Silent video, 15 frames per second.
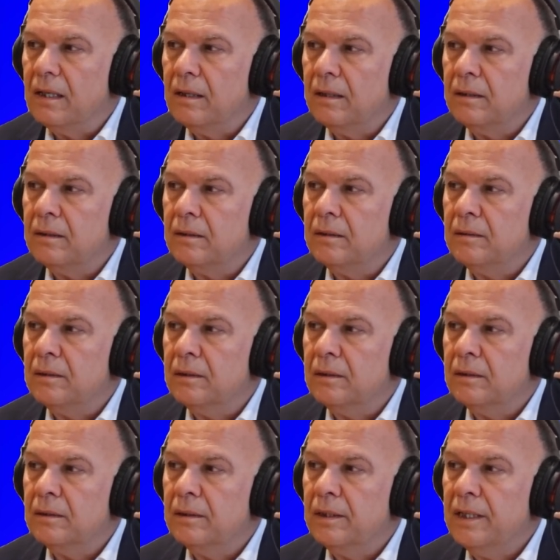
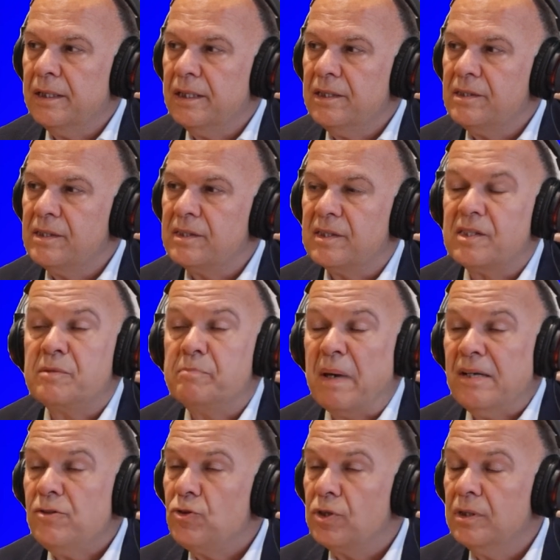it is the
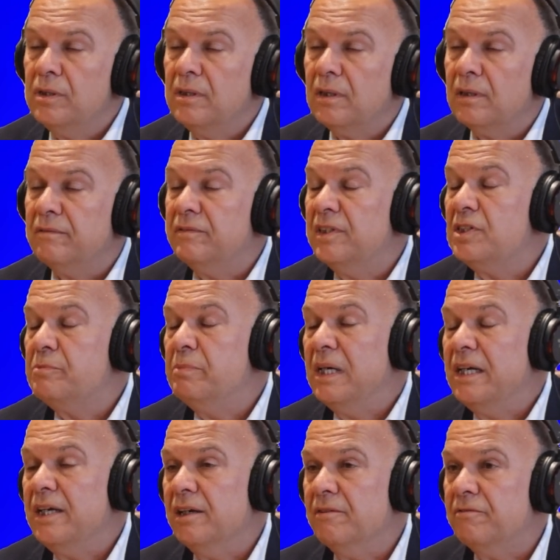suspension of this
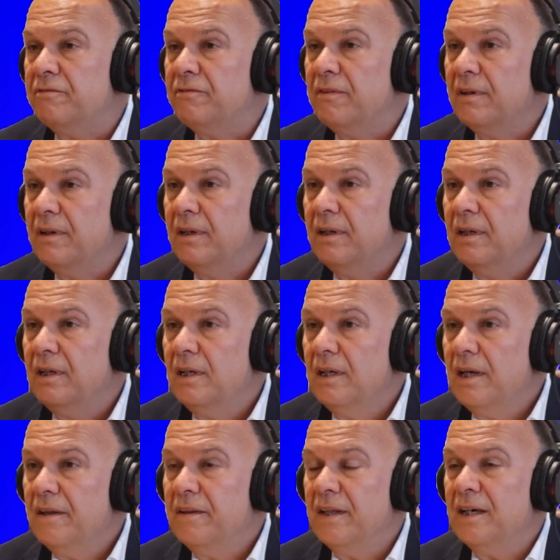belief
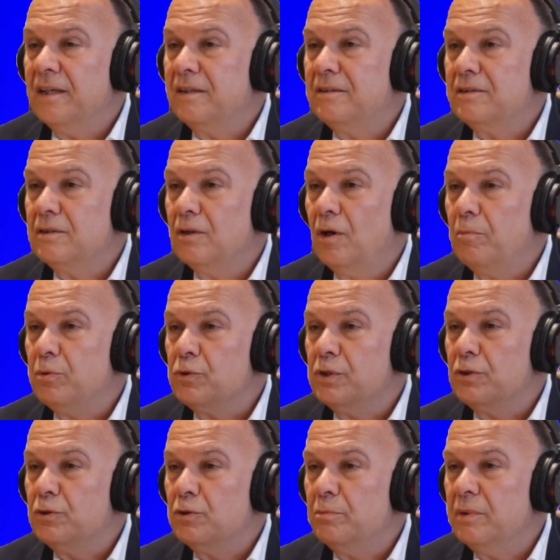that
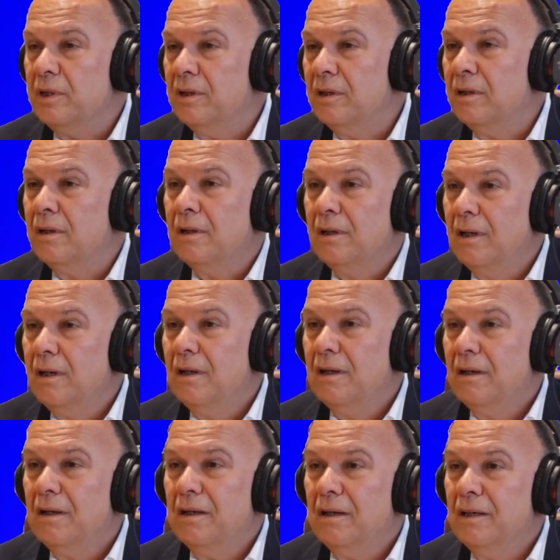opposite to me
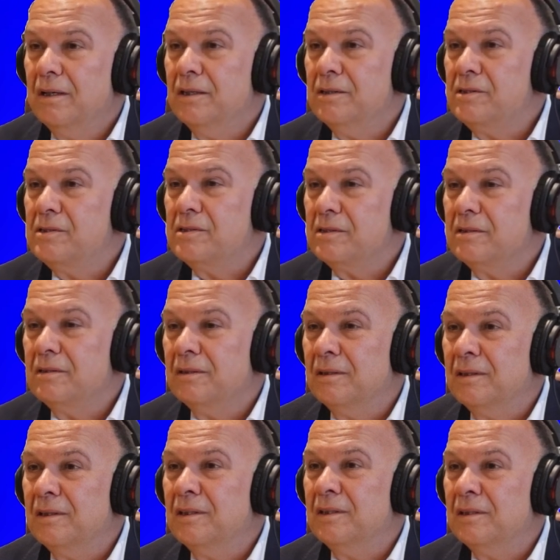is
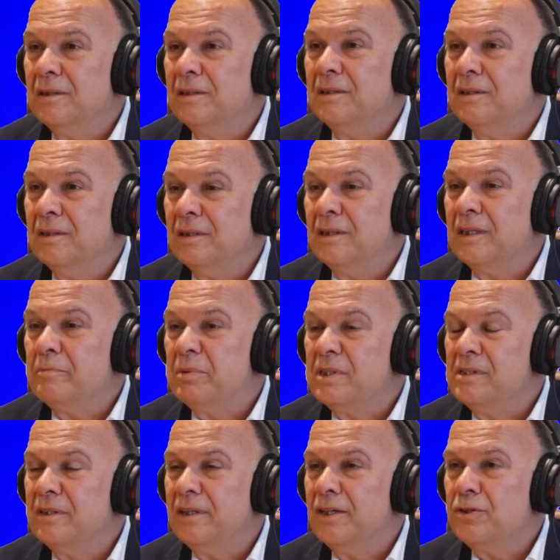a
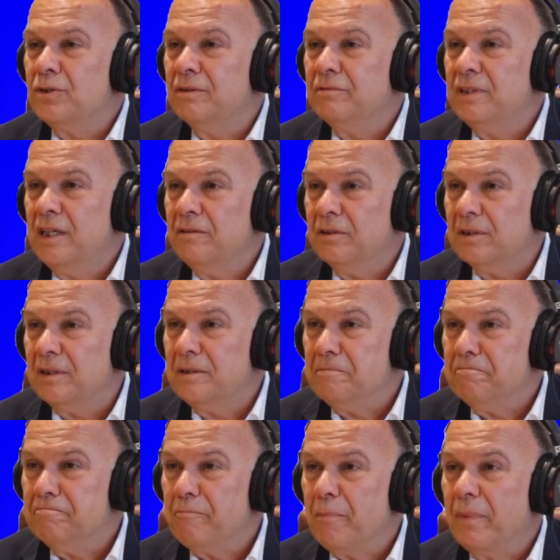representation of David.
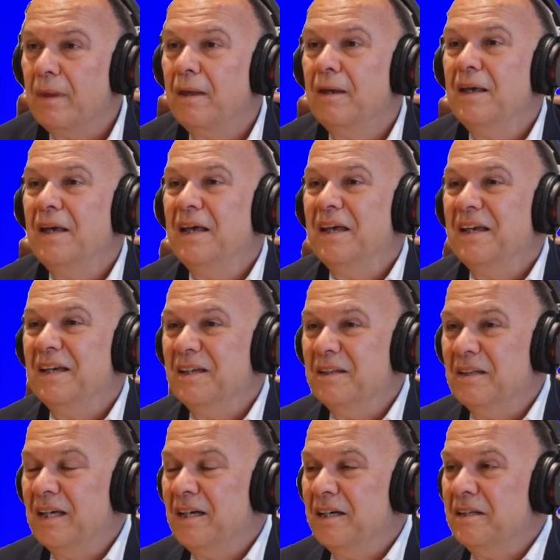
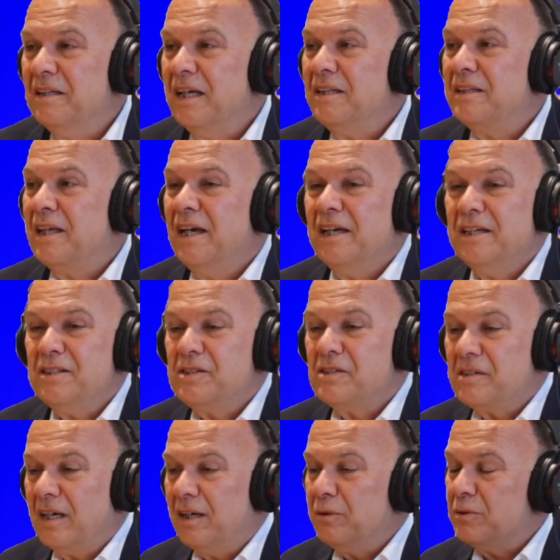In that
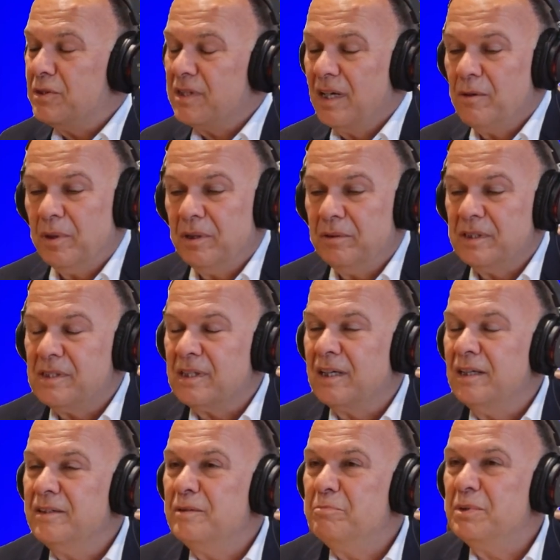case, I would say, well, it's
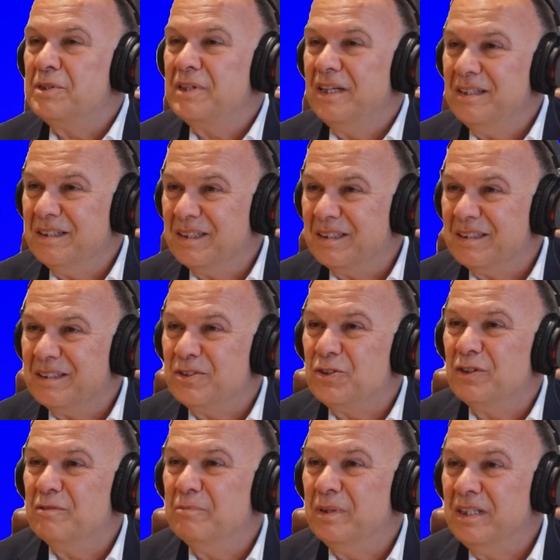100%
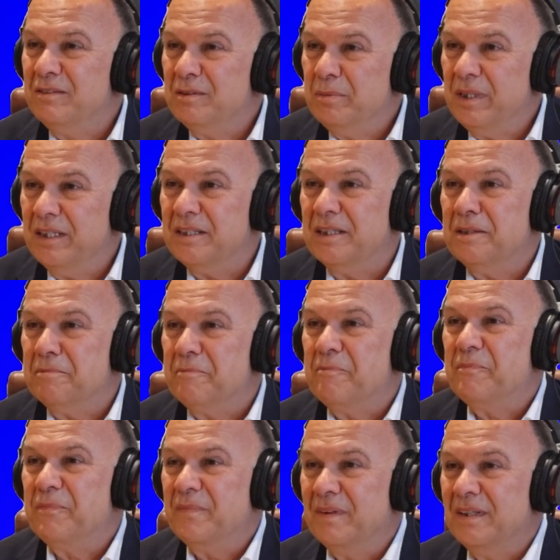achieved believability.
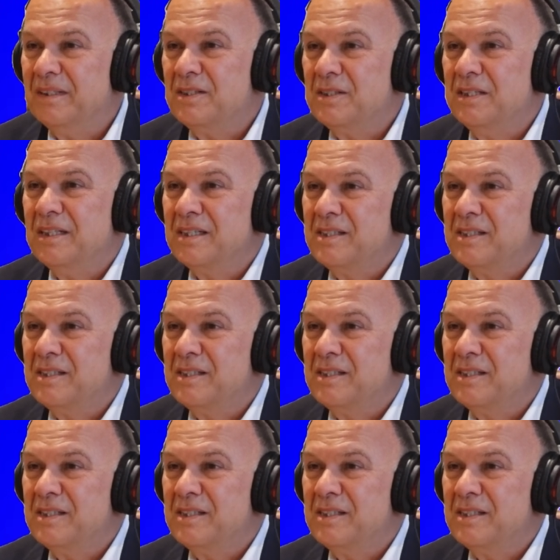That's the